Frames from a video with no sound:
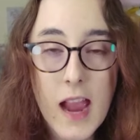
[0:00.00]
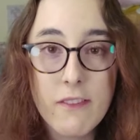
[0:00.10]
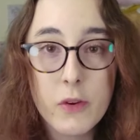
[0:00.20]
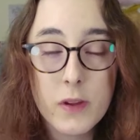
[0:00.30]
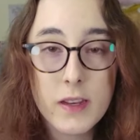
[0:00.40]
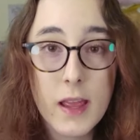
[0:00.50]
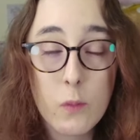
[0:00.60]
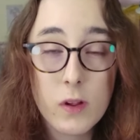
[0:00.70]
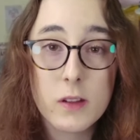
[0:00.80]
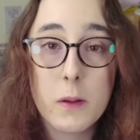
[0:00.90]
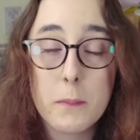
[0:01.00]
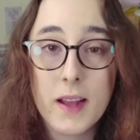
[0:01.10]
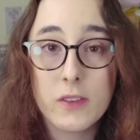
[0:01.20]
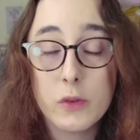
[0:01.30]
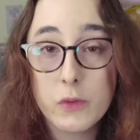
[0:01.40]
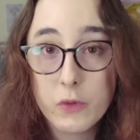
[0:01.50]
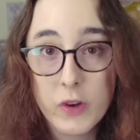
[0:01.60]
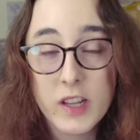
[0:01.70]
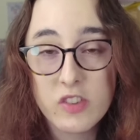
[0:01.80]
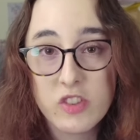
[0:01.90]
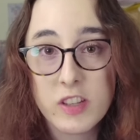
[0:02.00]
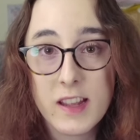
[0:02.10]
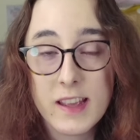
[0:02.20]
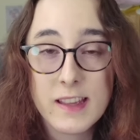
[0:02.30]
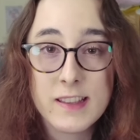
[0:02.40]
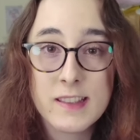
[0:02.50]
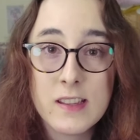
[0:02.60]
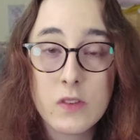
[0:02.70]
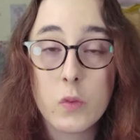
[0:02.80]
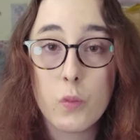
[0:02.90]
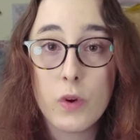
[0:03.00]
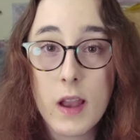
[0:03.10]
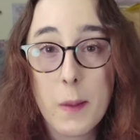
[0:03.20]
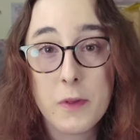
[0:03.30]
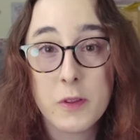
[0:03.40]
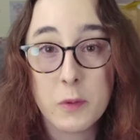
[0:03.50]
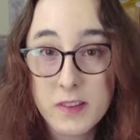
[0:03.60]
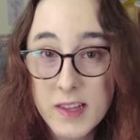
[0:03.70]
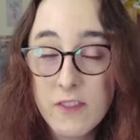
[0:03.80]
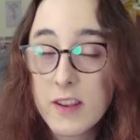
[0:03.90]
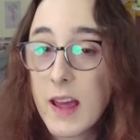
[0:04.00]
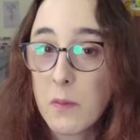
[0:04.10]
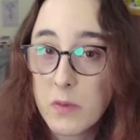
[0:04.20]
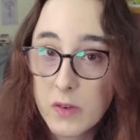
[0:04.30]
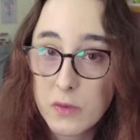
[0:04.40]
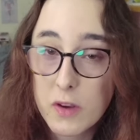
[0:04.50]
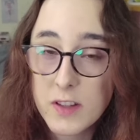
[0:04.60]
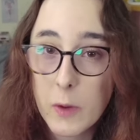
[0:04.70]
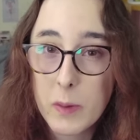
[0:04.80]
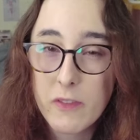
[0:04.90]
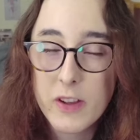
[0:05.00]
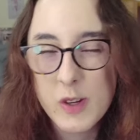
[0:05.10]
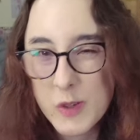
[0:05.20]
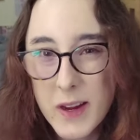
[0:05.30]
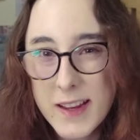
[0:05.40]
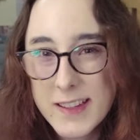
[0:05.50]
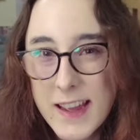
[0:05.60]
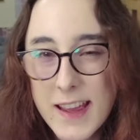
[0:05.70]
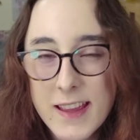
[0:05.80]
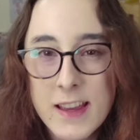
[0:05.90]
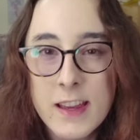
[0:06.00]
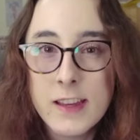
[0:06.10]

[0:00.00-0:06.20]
Hi everyone and welcome back to Fringe. Today is season 1 episode 7. I'm Vic Frost. I hope you're having a great day.